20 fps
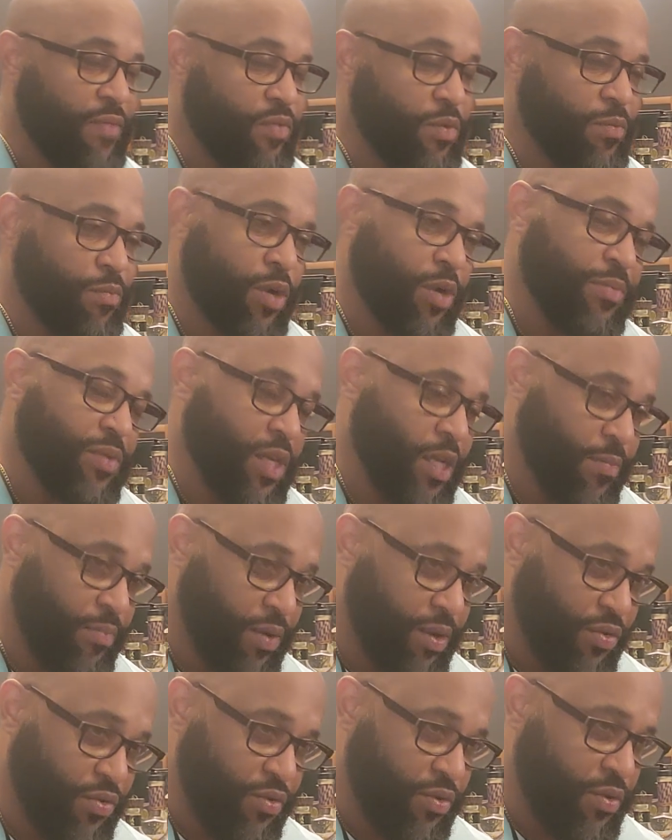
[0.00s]
If you bumped it up
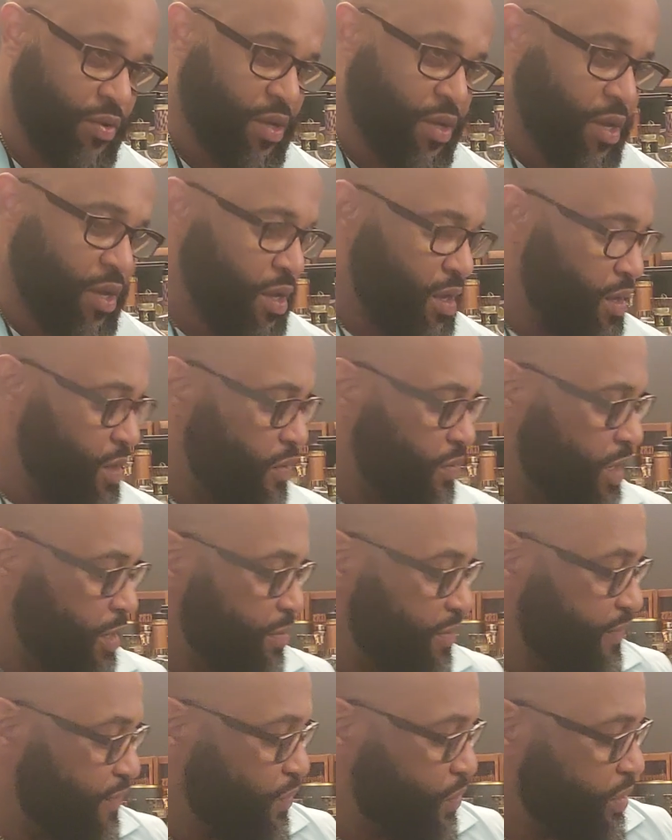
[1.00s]
extra, well,
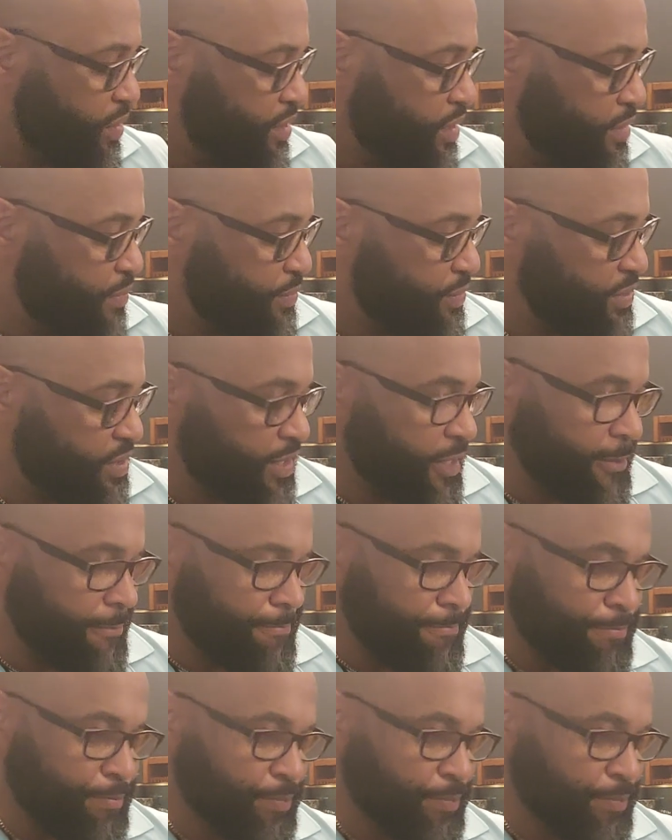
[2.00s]
it'd be 14%.